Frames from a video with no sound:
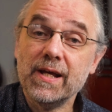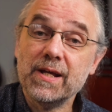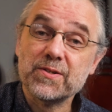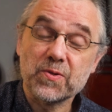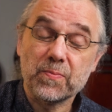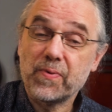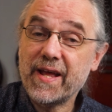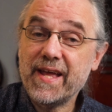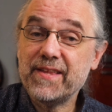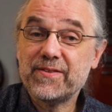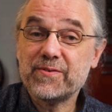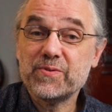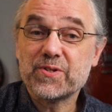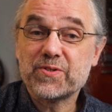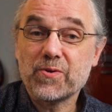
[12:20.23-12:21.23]
So playing
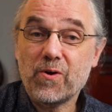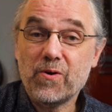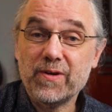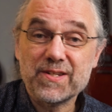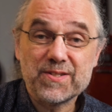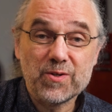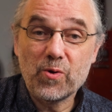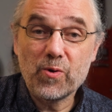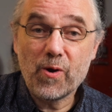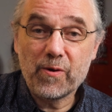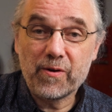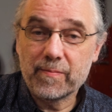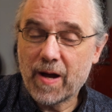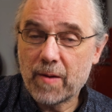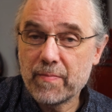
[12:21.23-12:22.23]
through a song is no
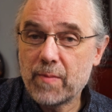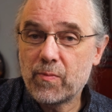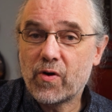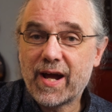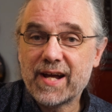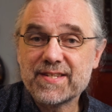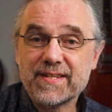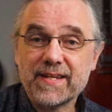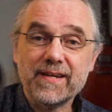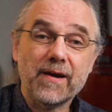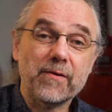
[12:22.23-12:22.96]
longer about memorizing